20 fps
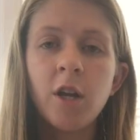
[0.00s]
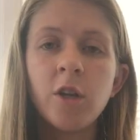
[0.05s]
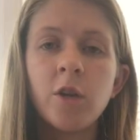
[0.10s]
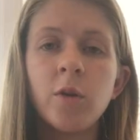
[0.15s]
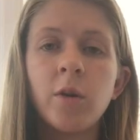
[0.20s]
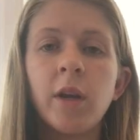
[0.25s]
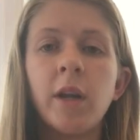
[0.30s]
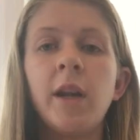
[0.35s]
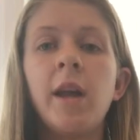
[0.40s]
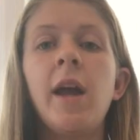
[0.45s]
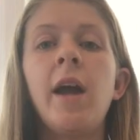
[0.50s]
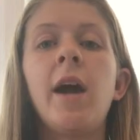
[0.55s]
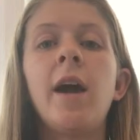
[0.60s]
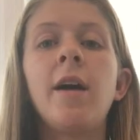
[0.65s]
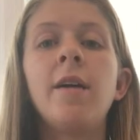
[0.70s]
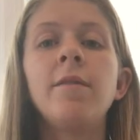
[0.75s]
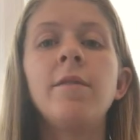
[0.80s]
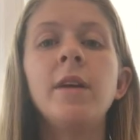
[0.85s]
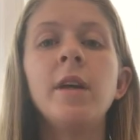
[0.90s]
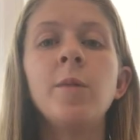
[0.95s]
you can
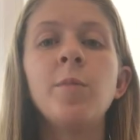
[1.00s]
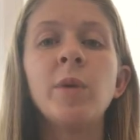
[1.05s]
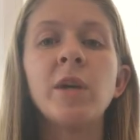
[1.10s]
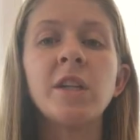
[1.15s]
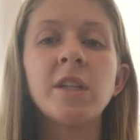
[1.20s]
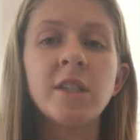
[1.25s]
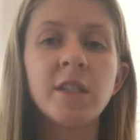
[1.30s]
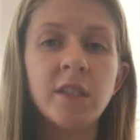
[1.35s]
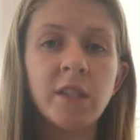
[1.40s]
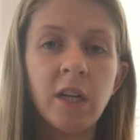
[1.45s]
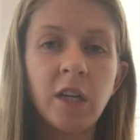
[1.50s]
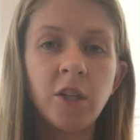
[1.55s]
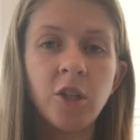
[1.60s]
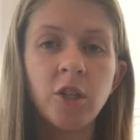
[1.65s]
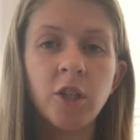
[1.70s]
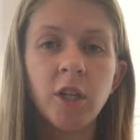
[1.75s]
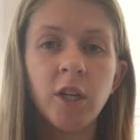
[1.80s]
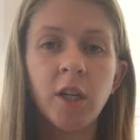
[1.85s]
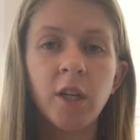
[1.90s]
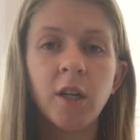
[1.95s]
have hip
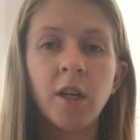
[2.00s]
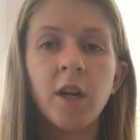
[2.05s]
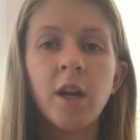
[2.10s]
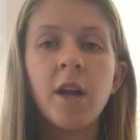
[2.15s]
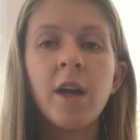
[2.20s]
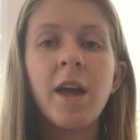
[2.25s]
extension,